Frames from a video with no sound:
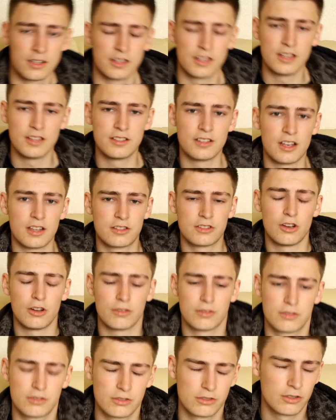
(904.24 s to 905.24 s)
these are
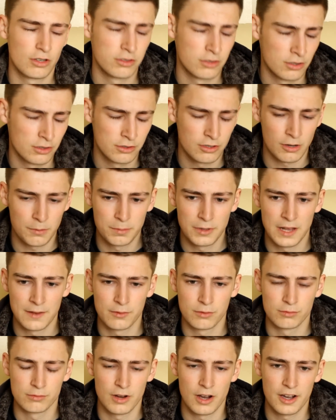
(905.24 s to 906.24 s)
top
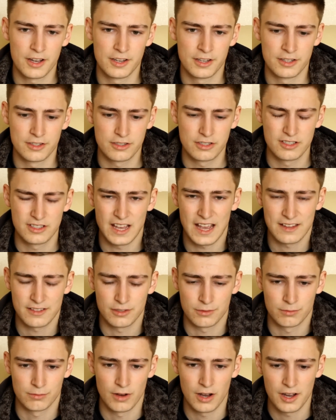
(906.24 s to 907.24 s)
level riders, because as
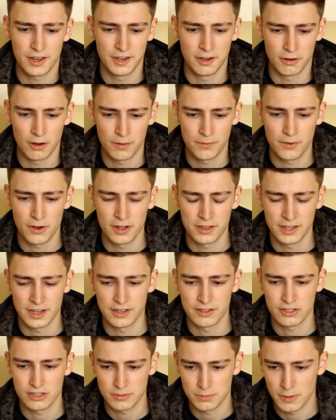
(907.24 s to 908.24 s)
a rider I find
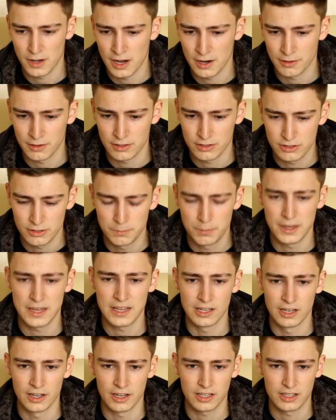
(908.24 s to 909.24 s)
that inspiring to
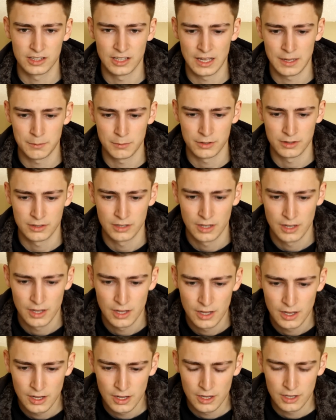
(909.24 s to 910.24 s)
be like them and
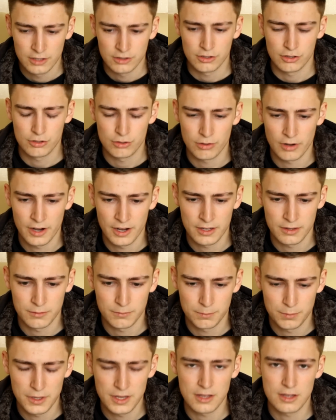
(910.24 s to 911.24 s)
to try
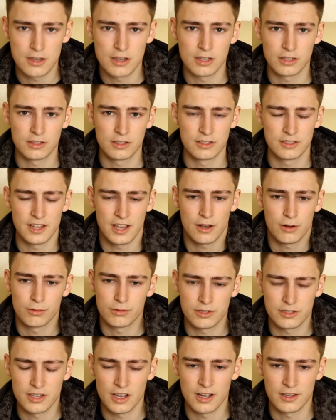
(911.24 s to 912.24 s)
and be good, because they all
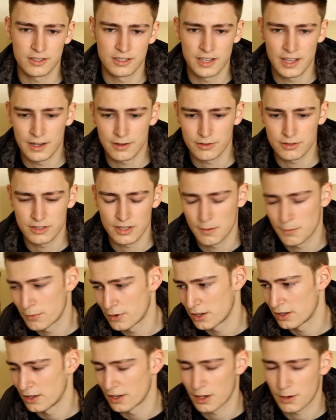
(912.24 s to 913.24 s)
started out
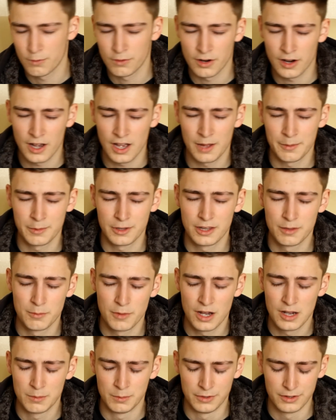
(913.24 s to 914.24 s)
somewhere like where I am at the
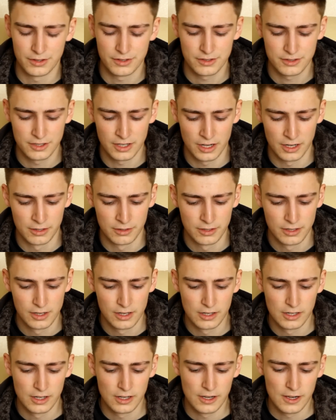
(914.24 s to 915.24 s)
moment, so
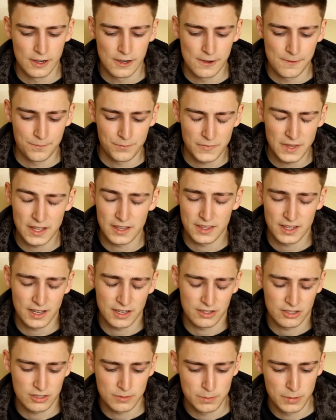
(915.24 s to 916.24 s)

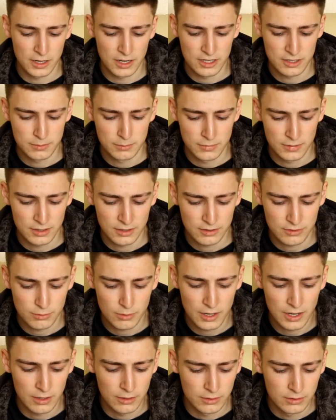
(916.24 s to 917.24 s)
that inspires me as
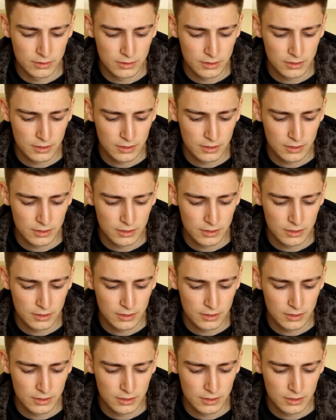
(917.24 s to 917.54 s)
well.